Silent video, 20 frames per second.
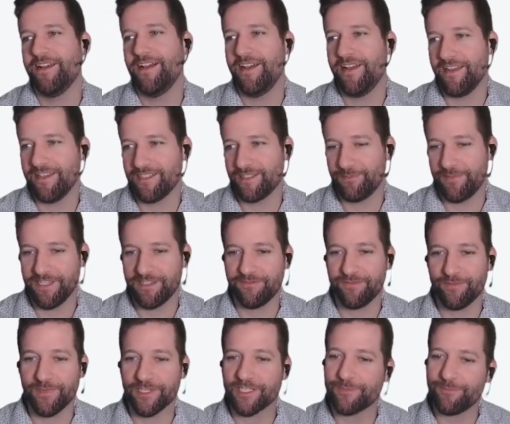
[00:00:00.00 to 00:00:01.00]
I speak
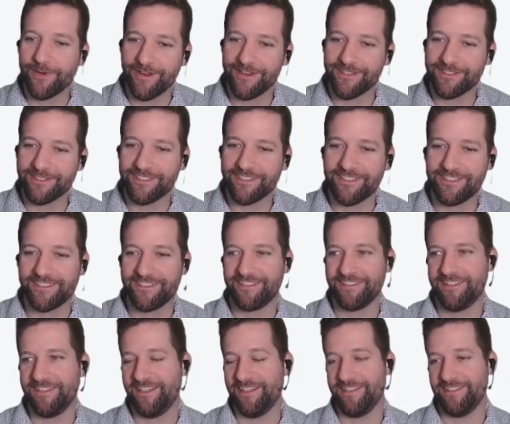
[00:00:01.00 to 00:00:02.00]
from experience.
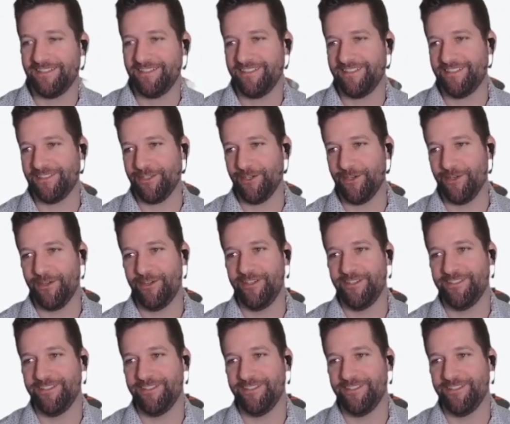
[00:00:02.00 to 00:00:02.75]
So